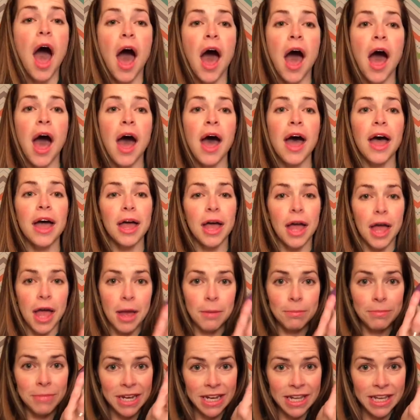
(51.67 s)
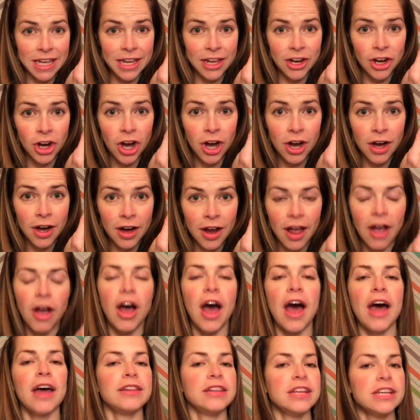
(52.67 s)
A mini heater,
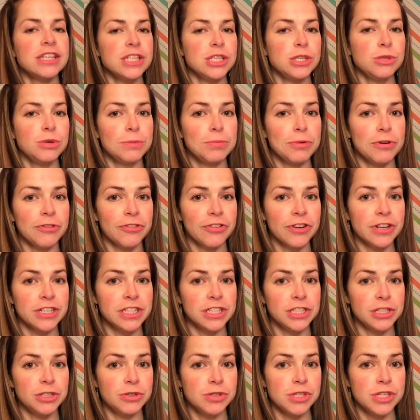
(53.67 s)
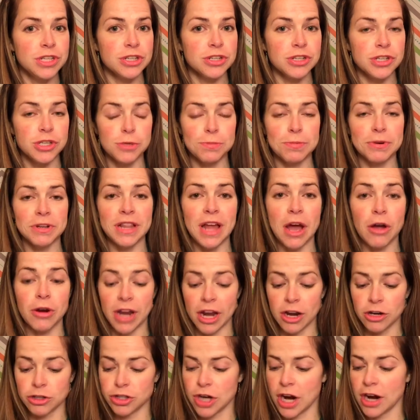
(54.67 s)
unless you would prefer to use your super loud
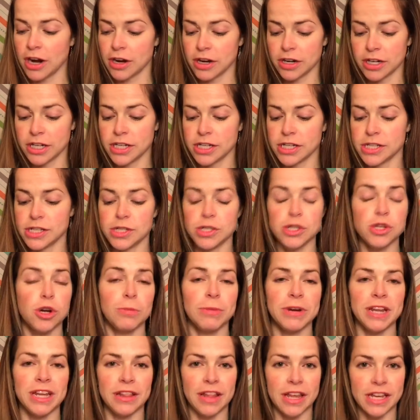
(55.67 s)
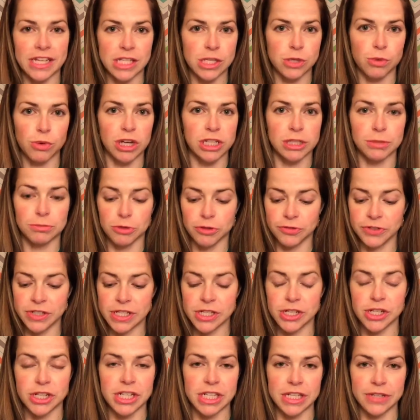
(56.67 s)
hairdryer, because nobody likes to watch
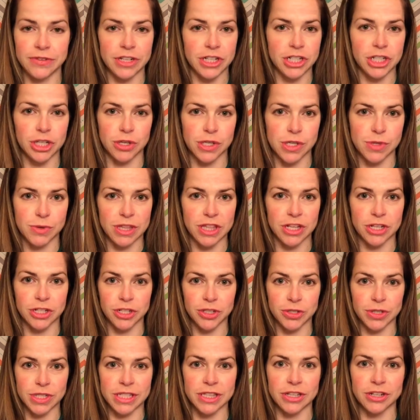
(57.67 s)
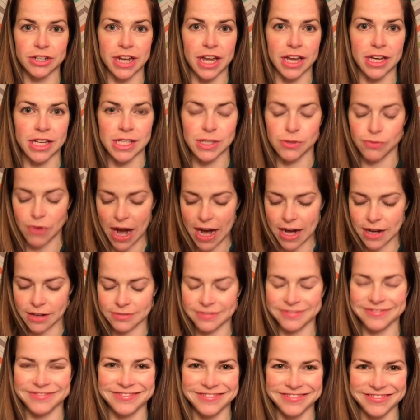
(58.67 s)
movies or TV shows when they're doing their nails, right?